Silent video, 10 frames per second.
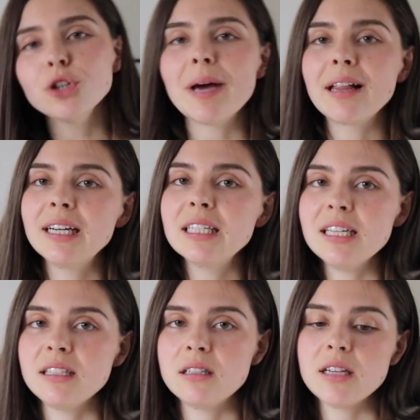could make like a
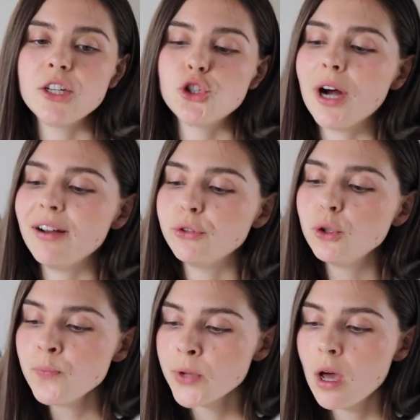decent sized
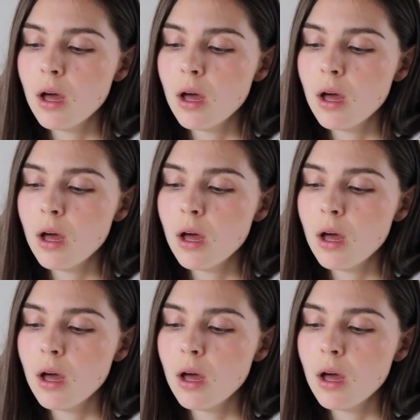trifle.